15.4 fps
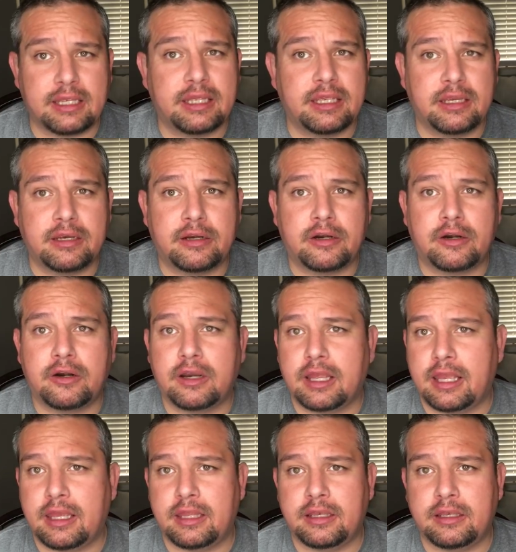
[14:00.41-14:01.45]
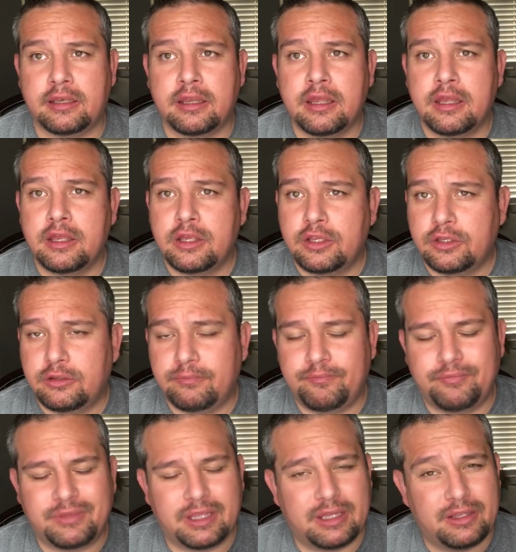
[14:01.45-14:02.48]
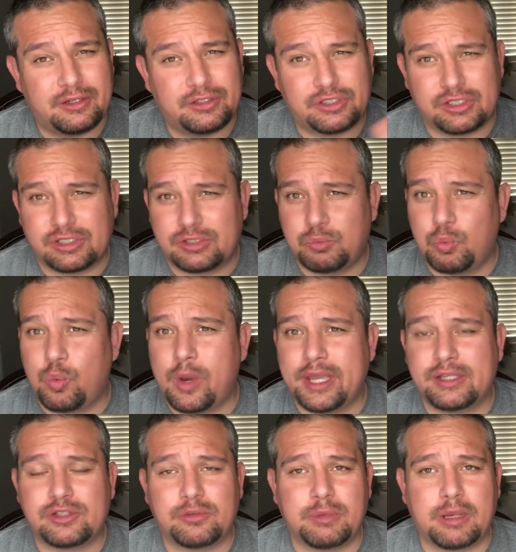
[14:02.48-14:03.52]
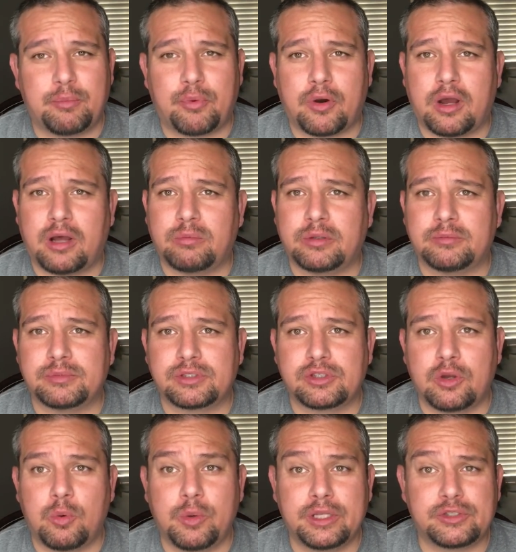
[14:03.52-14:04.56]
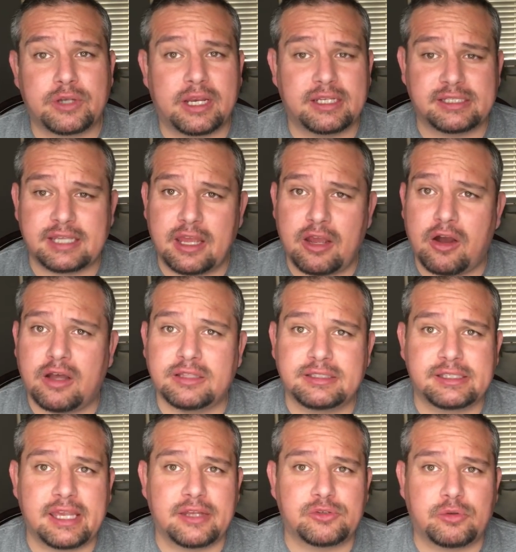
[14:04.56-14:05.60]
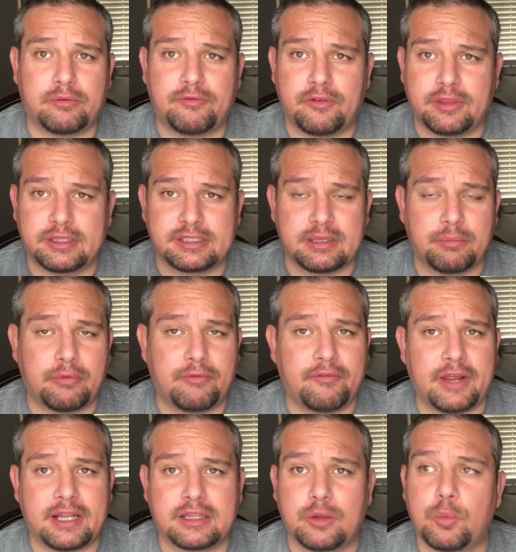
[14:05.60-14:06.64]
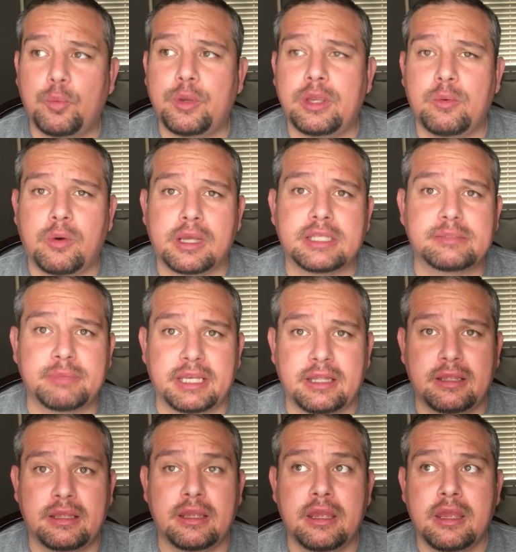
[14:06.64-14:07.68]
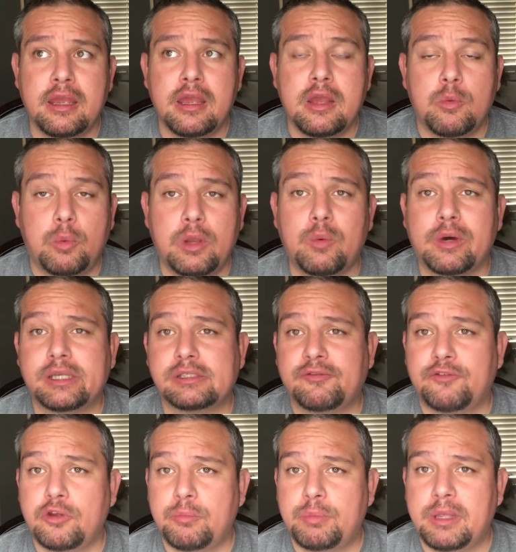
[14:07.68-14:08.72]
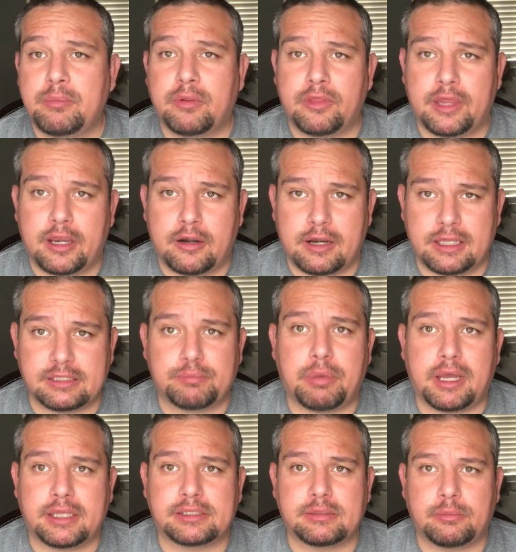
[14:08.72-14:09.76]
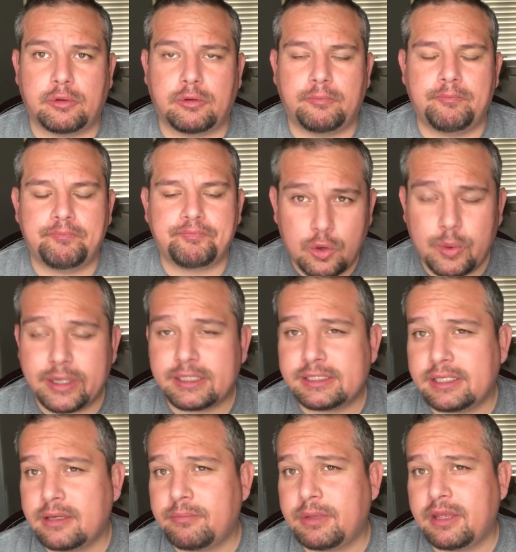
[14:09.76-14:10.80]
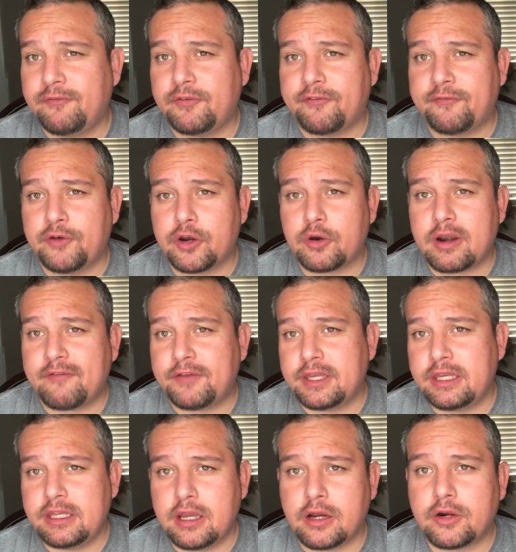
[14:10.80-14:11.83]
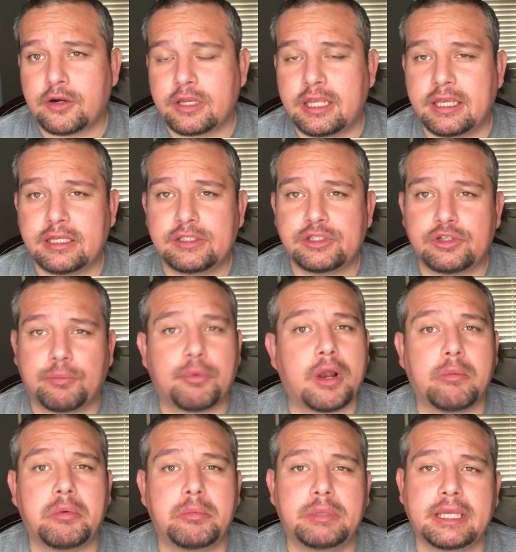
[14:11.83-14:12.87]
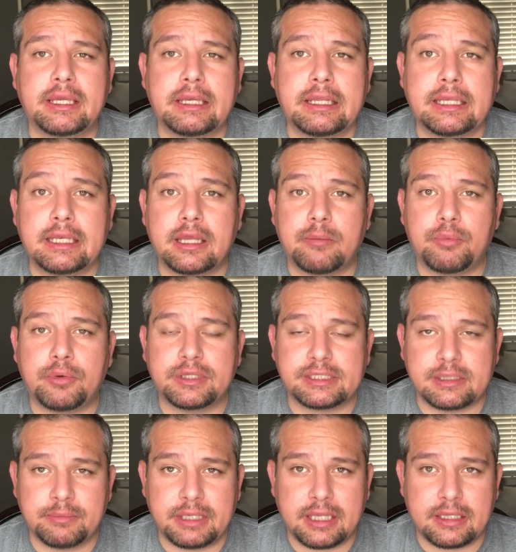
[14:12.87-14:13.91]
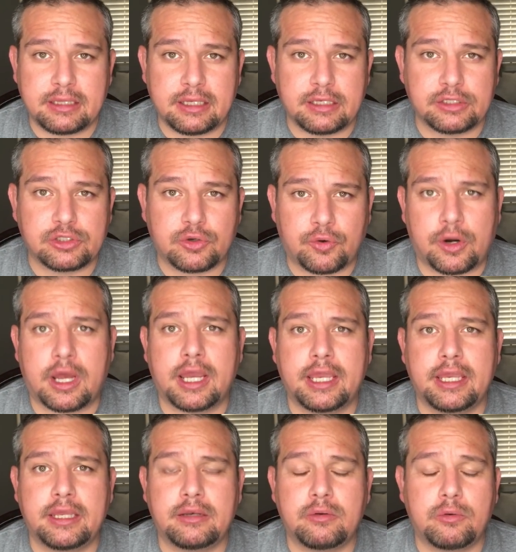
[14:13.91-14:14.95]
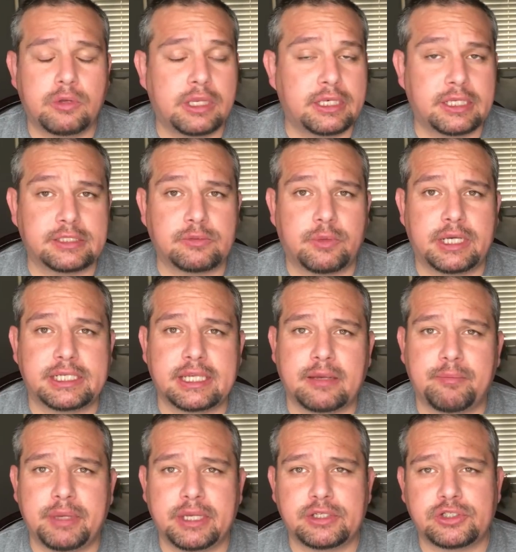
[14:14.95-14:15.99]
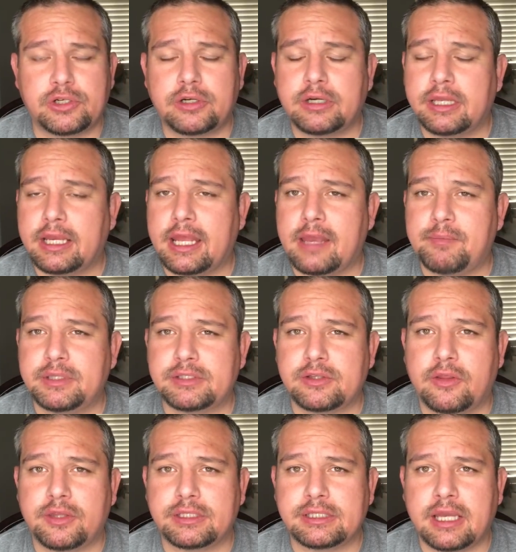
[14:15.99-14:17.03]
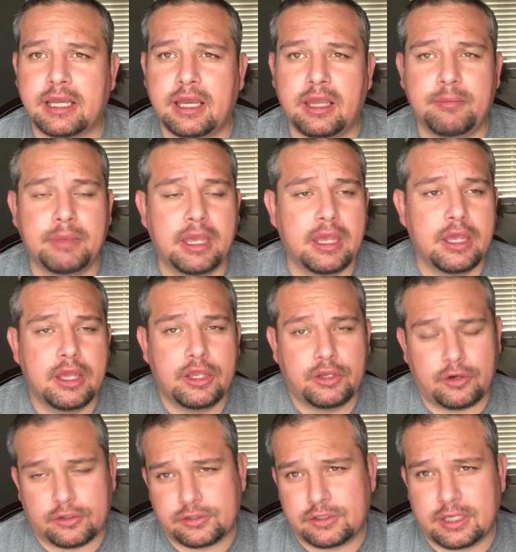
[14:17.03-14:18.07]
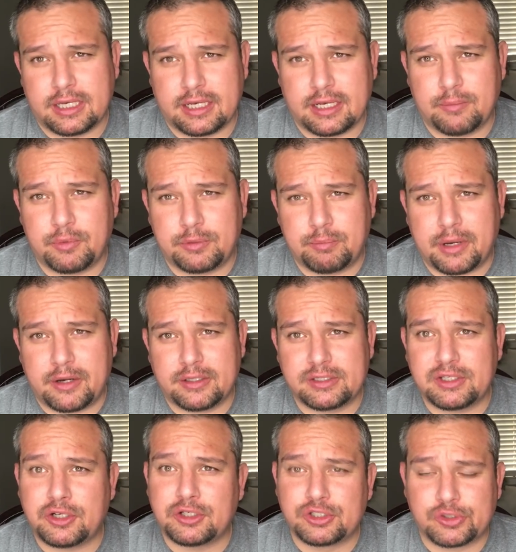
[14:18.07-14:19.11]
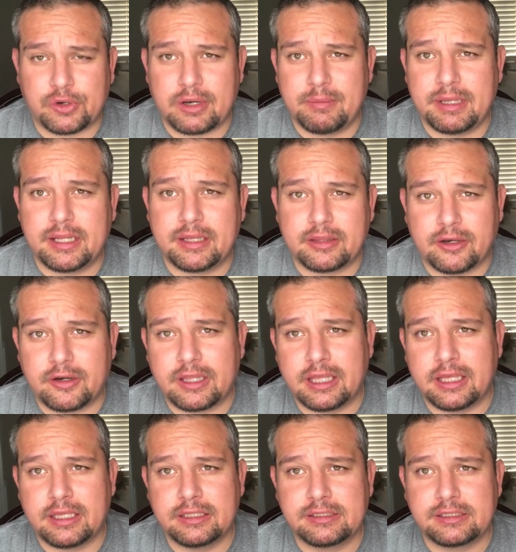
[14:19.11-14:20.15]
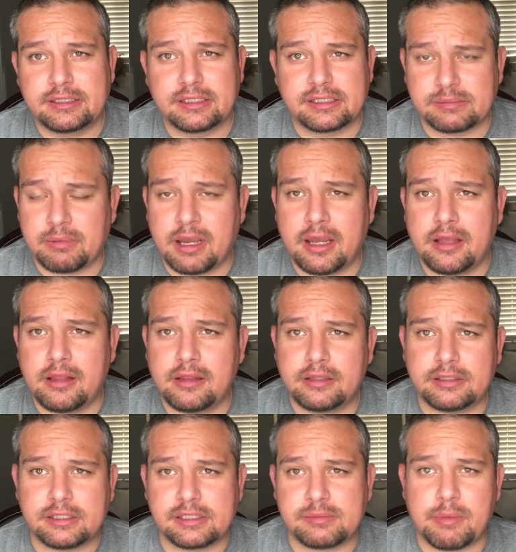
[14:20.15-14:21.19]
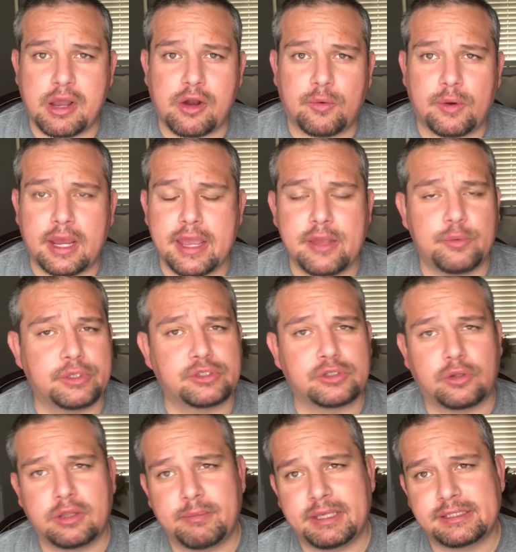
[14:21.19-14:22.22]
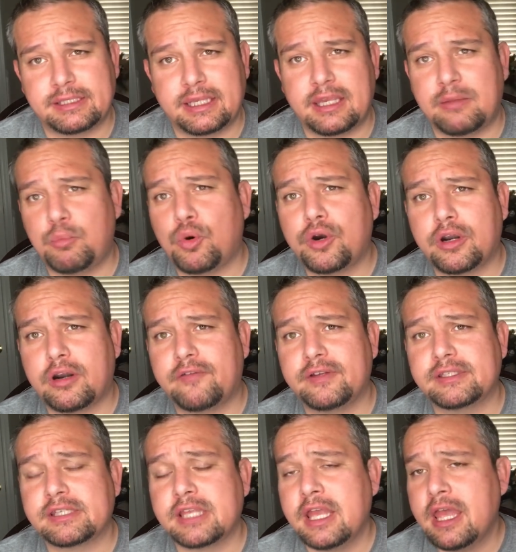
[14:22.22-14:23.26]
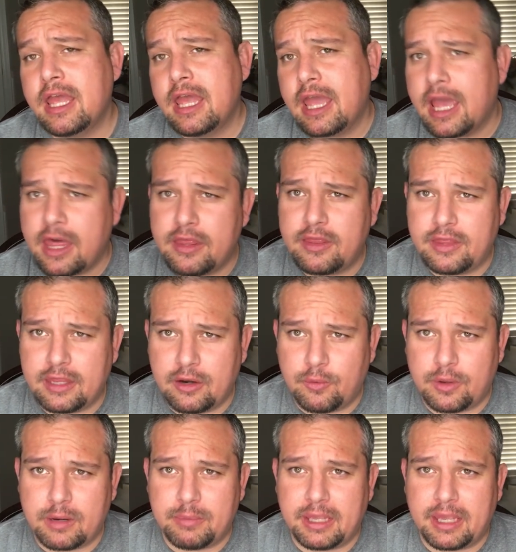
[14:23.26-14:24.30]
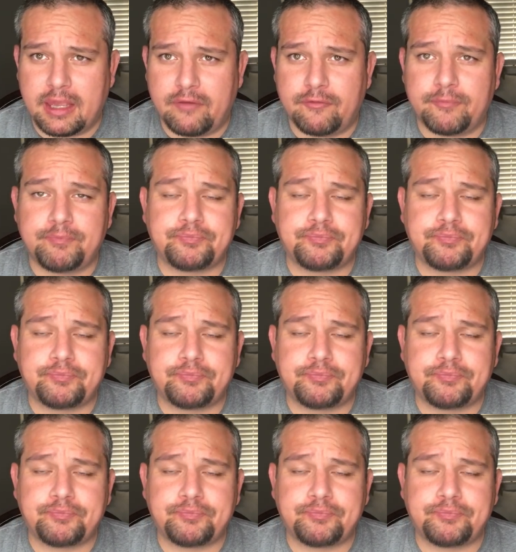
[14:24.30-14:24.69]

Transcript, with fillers: hear and there's just way too many problems. So we try to stay on schedule for the simple fact that we want as many, we want as few people there as possible. Quick tip, if you're photographing younger kids, you're probably gonna end up with some kid that is crying and doesn't wanna take a picture. It happens all the time. You're also gonna end up with parents that are screaming at their kids to smile and to smile right, which only makes the kid more nervous, and then they don't wanna behave,